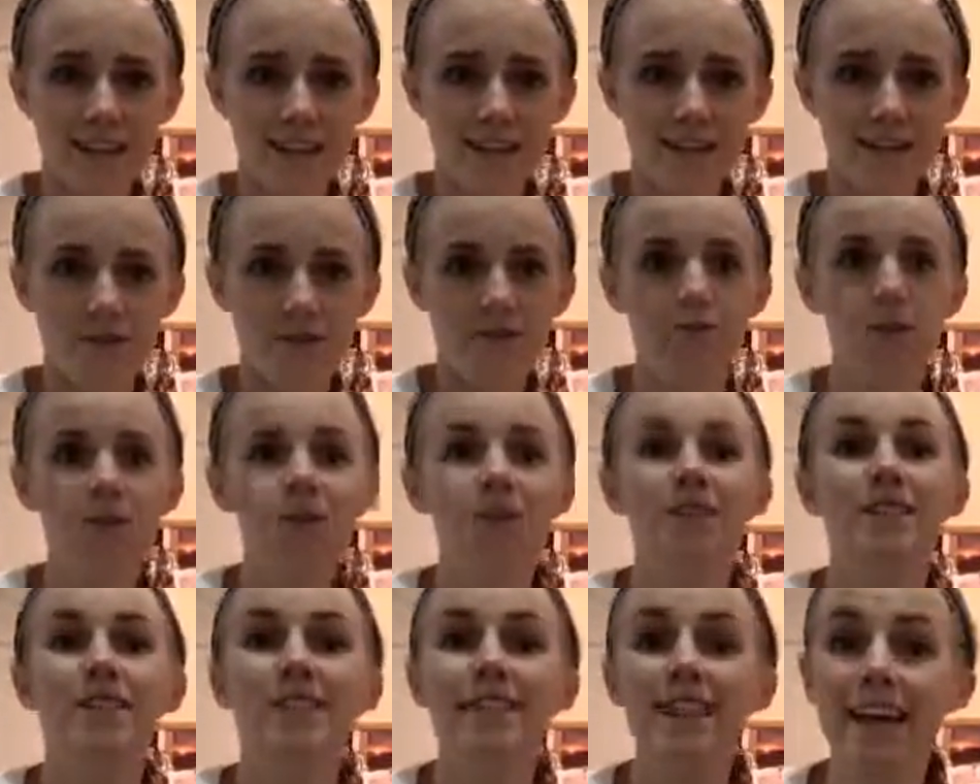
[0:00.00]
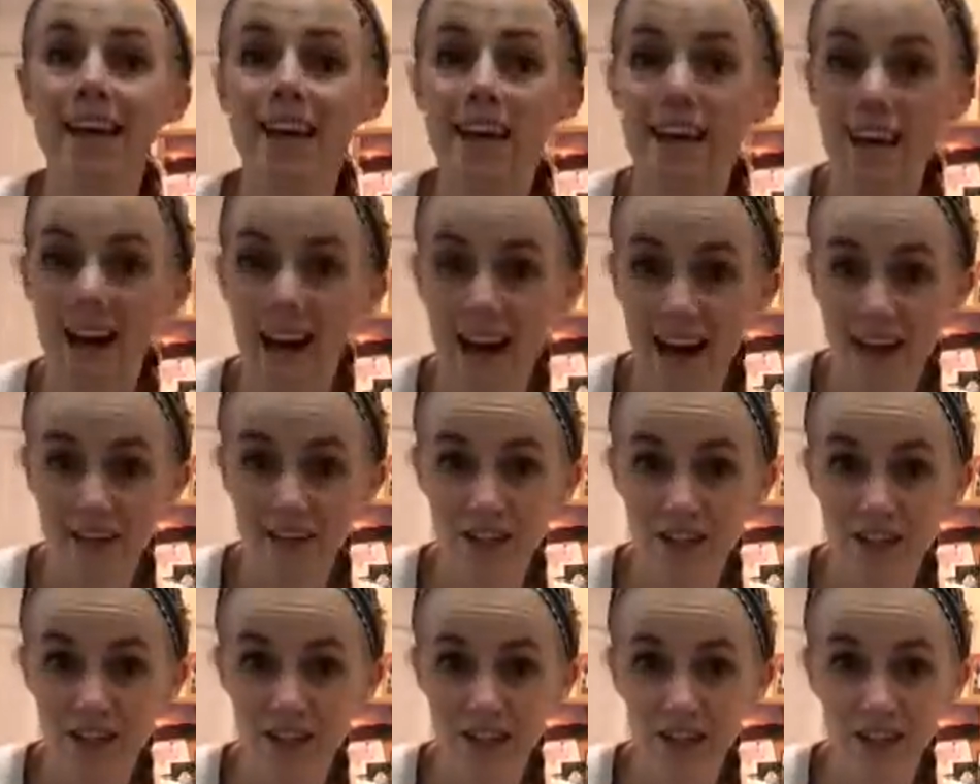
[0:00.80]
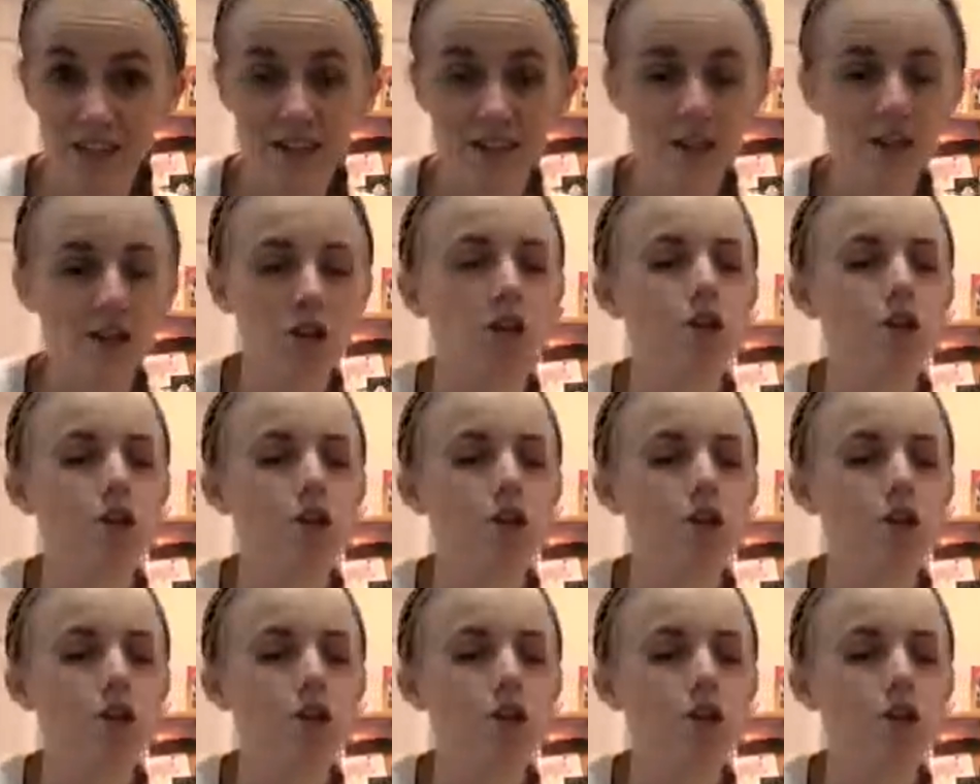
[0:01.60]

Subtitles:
here, which is a calculator.